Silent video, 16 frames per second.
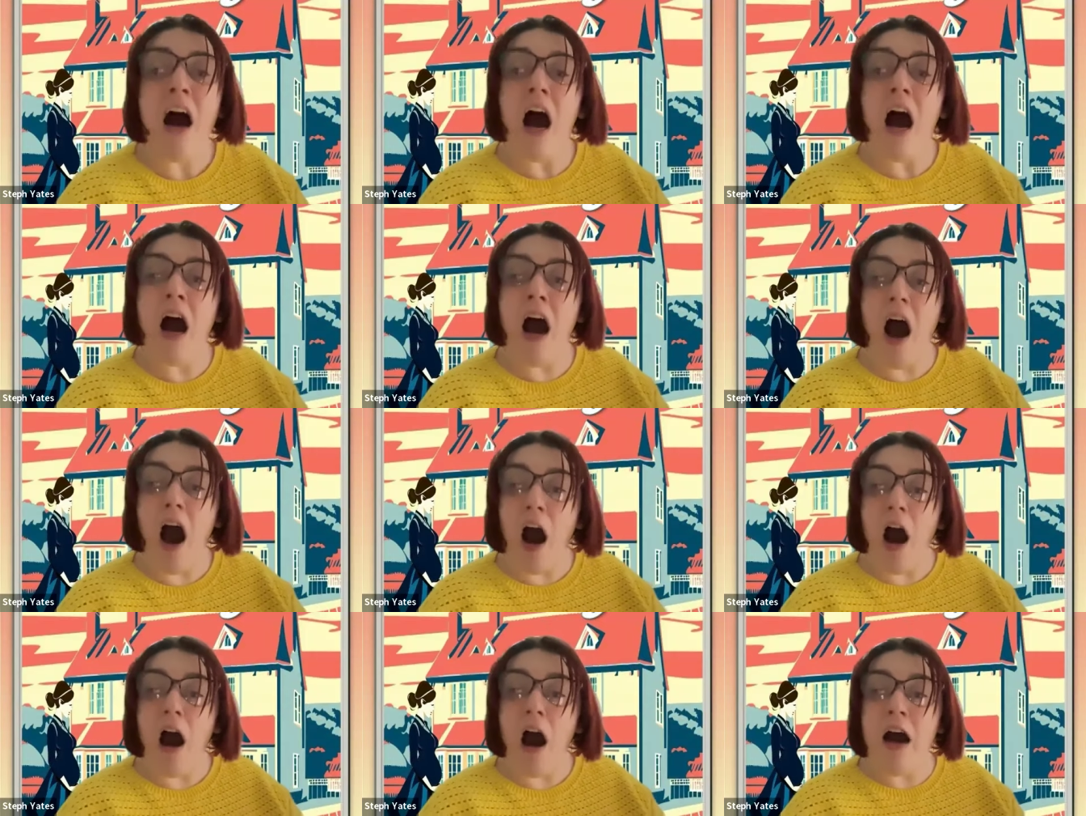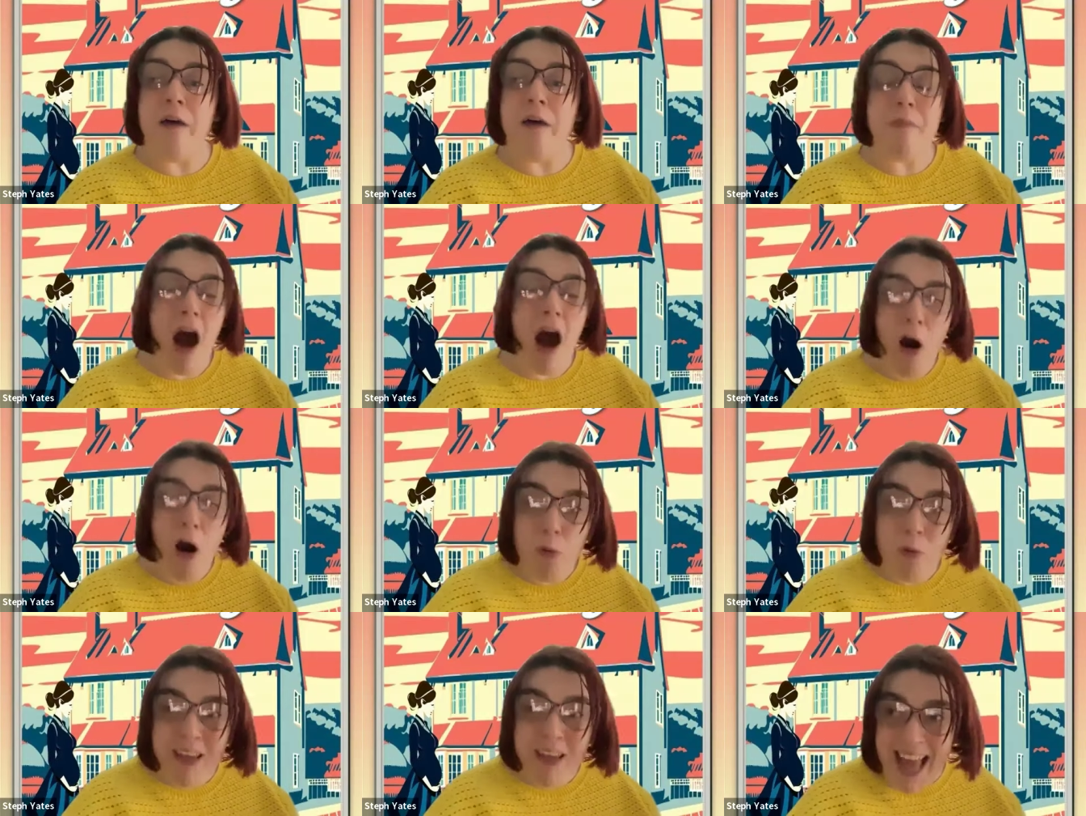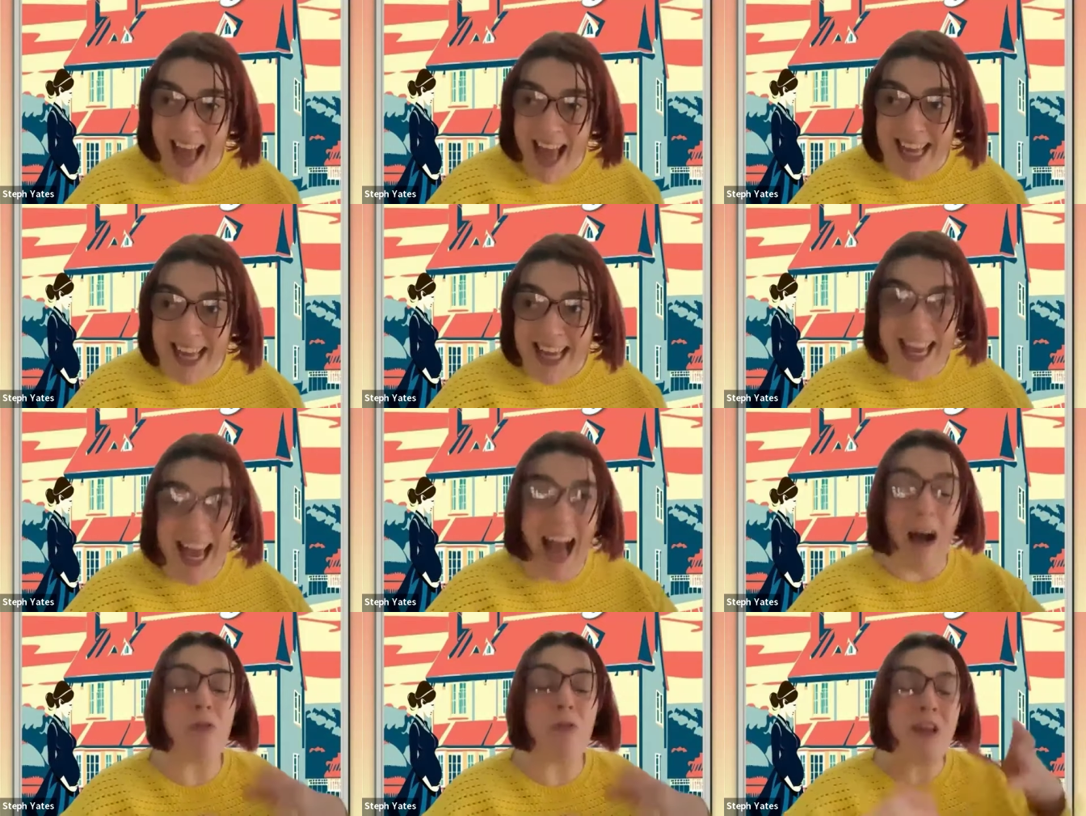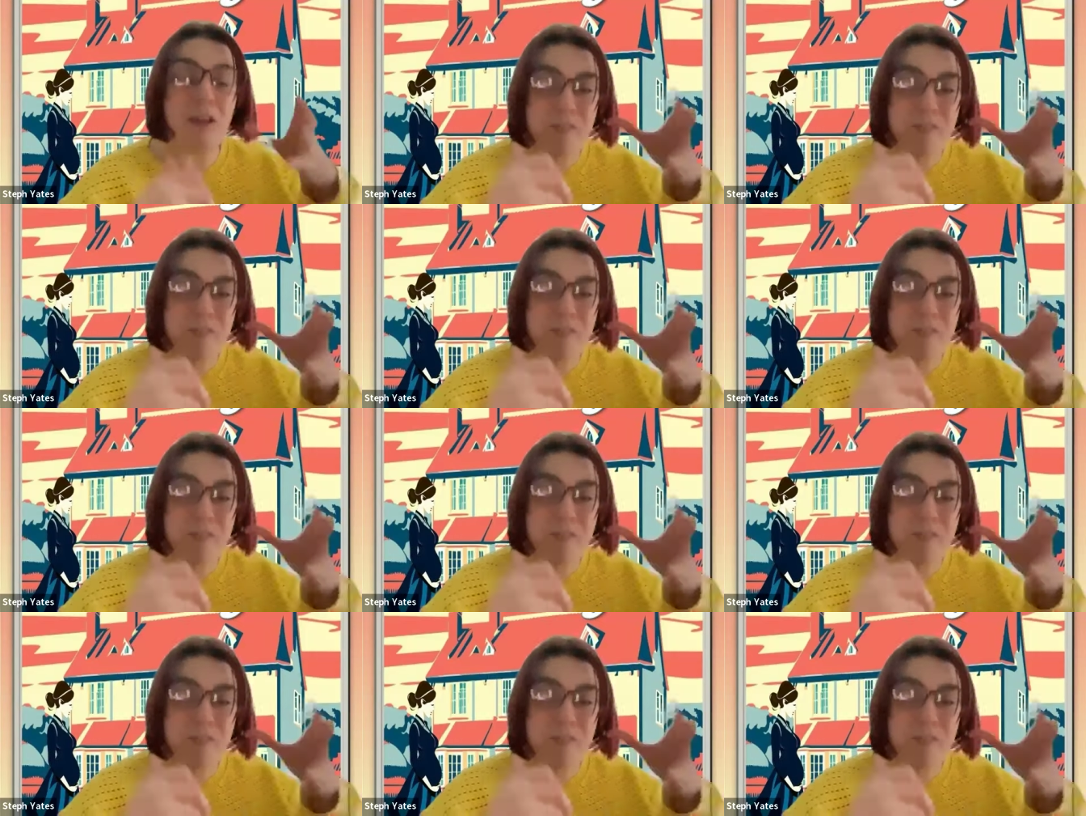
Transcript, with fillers: at um, All Saints House,